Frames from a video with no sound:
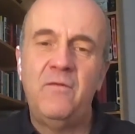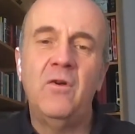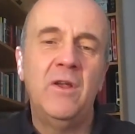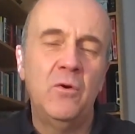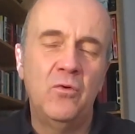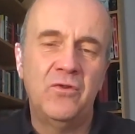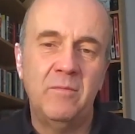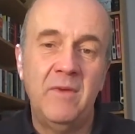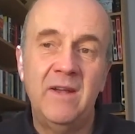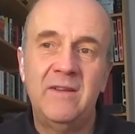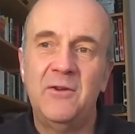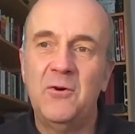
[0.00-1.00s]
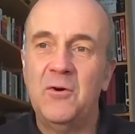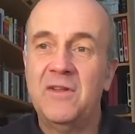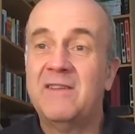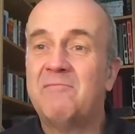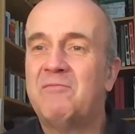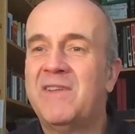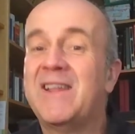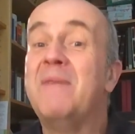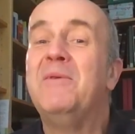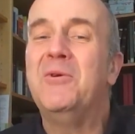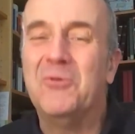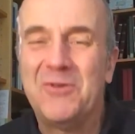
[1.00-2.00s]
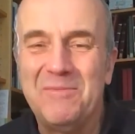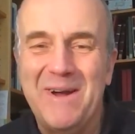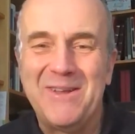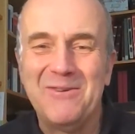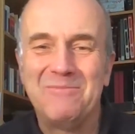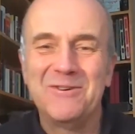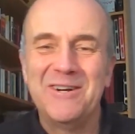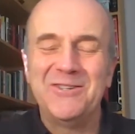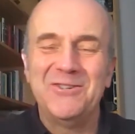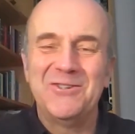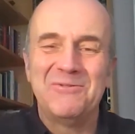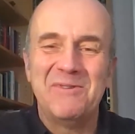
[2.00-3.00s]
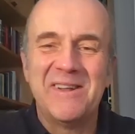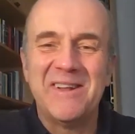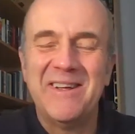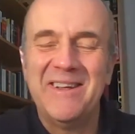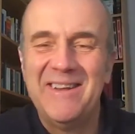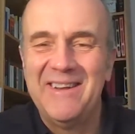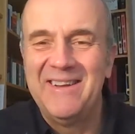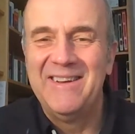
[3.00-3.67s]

fully automated or semi-automated operations, shall we say?